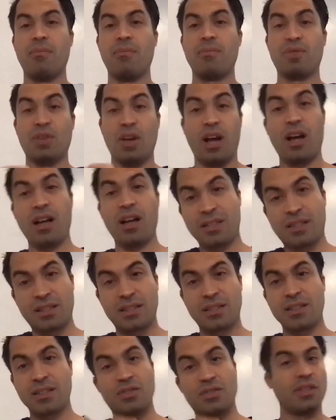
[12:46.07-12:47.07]

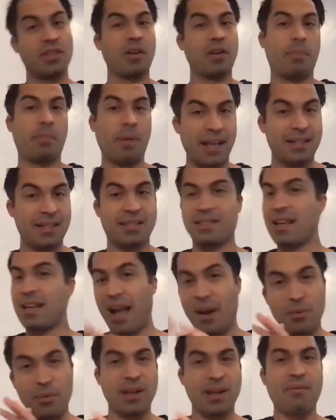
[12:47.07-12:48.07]
us, to their pets. I
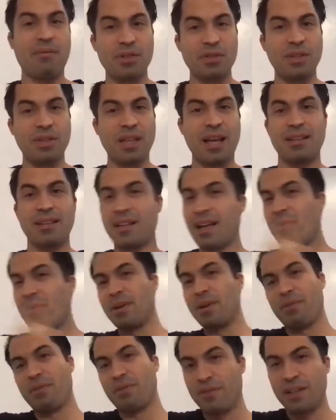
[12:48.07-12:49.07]
would never do that. I would
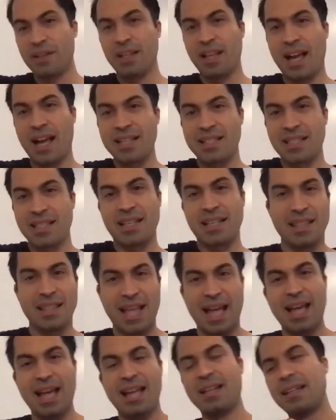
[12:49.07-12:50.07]
never feed Liza
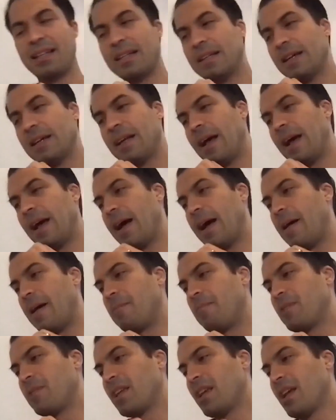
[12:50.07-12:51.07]
that.
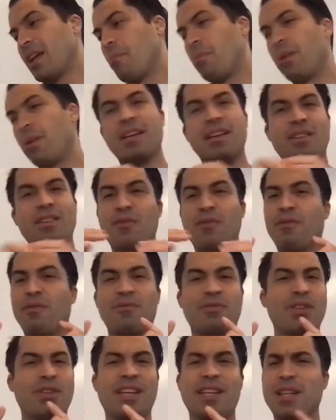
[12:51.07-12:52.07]
But
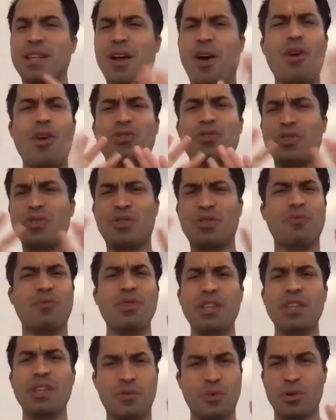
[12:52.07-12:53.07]
all sorts of
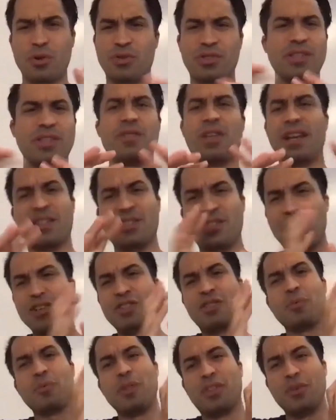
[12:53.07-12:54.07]
really gross, like starts
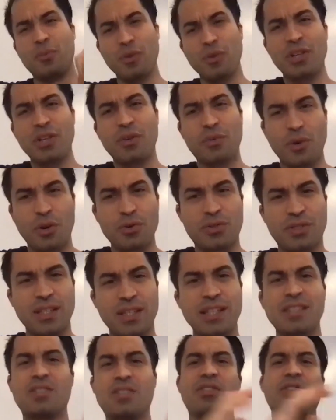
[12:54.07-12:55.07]
with the really gross
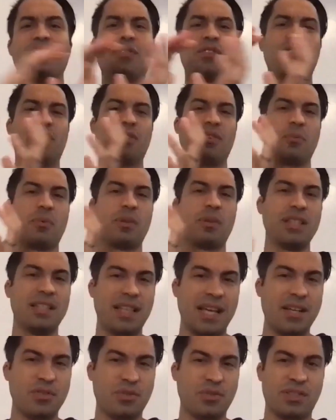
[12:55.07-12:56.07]
things to the really
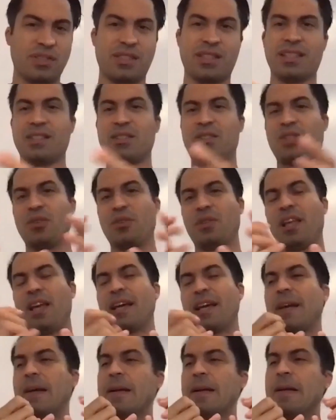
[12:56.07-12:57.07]
dangerous things. So like